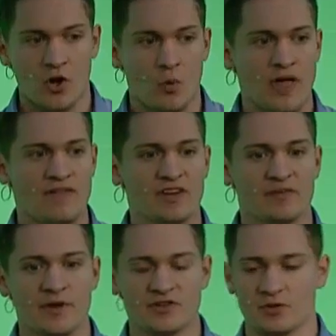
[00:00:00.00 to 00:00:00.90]
We have
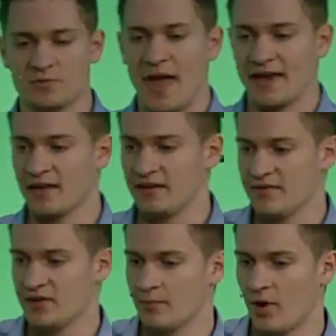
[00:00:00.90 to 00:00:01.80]
individuals back in
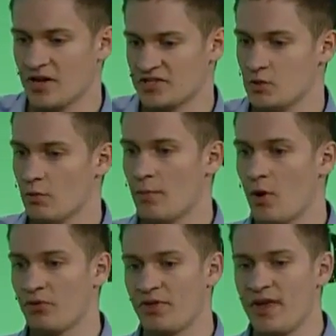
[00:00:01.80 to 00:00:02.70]
Cleveland and Boston who are
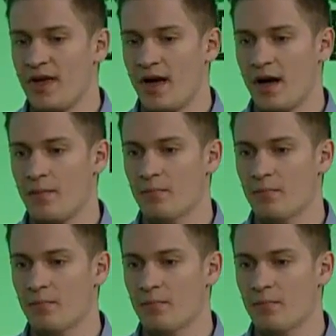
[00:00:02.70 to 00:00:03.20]
both uh,